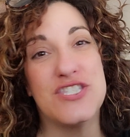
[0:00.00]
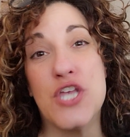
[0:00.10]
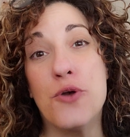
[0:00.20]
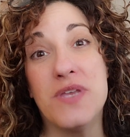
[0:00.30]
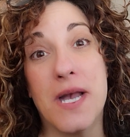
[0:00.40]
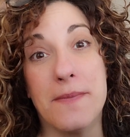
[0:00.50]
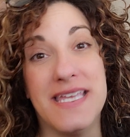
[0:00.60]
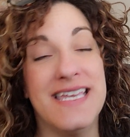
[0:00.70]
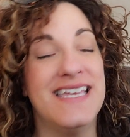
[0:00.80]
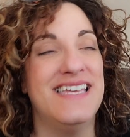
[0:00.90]
so
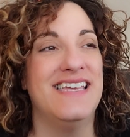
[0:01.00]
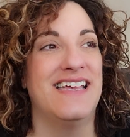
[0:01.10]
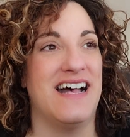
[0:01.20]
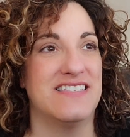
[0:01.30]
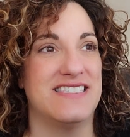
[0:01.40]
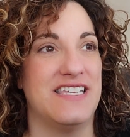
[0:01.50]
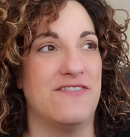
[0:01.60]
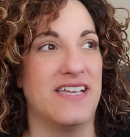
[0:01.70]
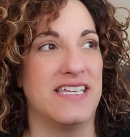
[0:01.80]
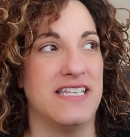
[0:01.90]
yummy. I'll see if
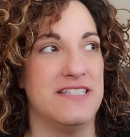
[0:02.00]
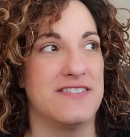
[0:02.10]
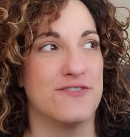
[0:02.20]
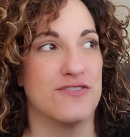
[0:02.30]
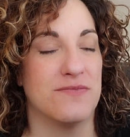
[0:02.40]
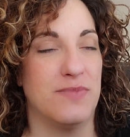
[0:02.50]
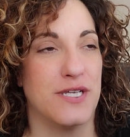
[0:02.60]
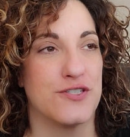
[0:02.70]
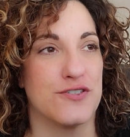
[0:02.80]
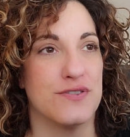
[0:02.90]
I can insert some
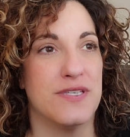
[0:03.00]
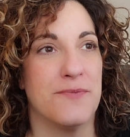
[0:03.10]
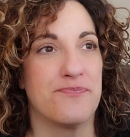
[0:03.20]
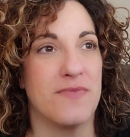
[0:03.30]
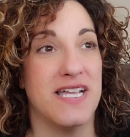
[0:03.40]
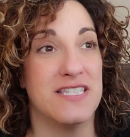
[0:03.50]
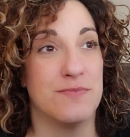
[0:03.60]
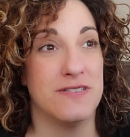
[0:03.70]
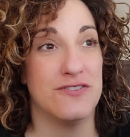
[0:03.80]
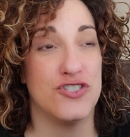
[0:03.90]
pictures. My
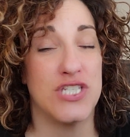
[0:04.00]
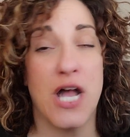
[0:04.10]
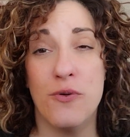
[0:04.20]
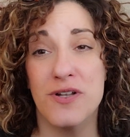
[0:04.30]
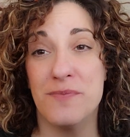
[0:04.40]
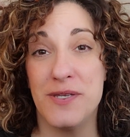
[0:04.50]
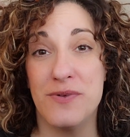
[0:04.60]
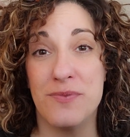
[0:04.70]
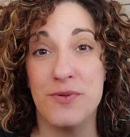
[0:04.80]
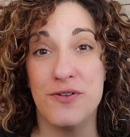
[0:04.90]
husband showered me
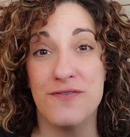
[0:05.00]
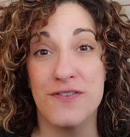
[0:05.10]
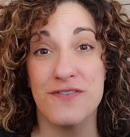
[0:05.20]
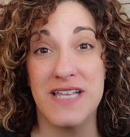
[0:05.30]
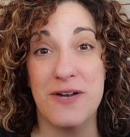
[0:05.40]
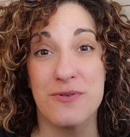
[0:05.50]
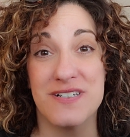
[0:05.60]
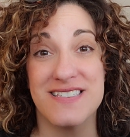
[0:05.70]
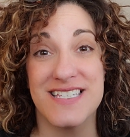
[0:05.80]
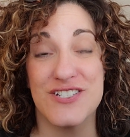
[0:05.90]
with beautiful
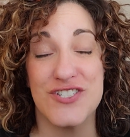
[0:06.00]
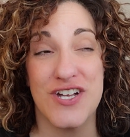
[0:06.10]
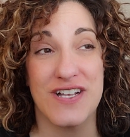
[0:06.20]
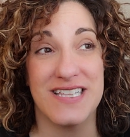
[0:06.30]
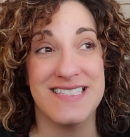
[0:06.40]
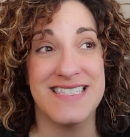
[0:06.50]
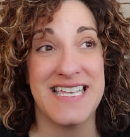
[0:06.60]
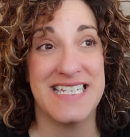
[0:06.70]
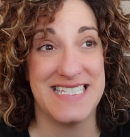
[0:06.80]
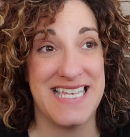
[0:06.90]
flowers and chocolates
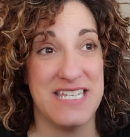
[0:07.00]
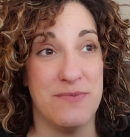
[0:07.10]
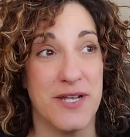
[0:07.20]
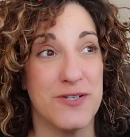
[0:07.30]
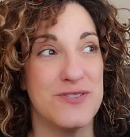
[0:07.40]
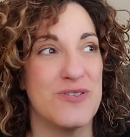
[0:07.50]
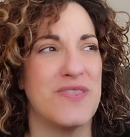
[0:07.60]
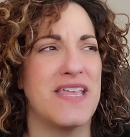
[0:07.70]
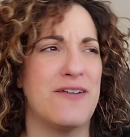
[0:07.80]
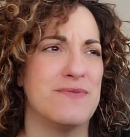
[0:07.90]
and a teddy bear, so
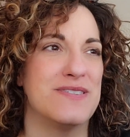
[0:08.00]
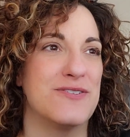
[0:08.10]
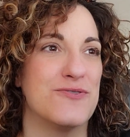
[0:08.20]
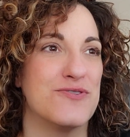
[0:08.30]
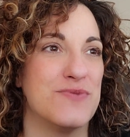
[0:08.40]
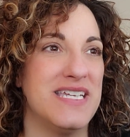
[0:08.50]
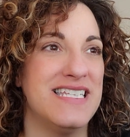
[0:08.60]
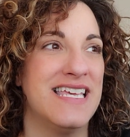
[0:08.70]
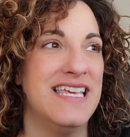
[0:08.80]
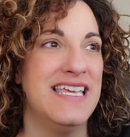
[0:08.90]
that was so
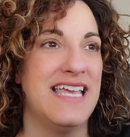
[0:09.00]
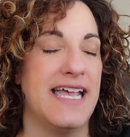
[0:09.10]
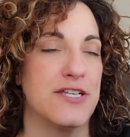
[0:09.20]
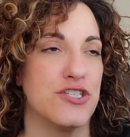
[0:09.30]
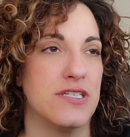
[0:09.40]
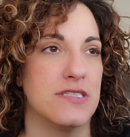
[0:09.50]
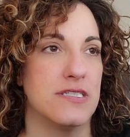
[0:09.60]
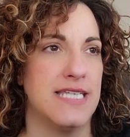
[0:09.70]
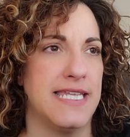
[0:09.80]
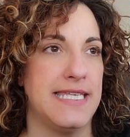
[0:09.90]
sweet. Actually, it's a
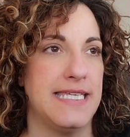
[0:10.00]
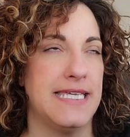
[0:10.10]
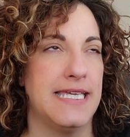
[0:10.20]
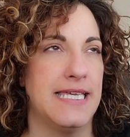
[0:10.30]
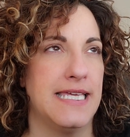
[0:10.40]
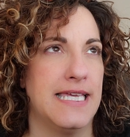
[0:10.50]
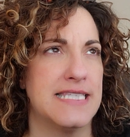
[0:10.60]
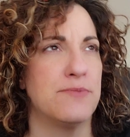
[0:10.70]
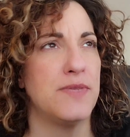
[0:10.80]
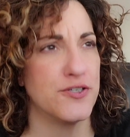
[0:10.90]
teddy,
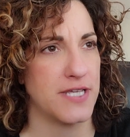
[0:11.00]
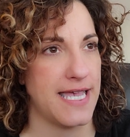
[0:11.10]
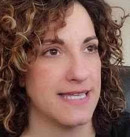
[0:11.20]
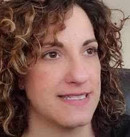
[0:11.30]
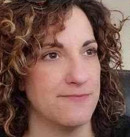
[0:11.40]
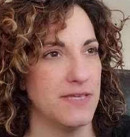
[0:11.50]
it's a meerkat,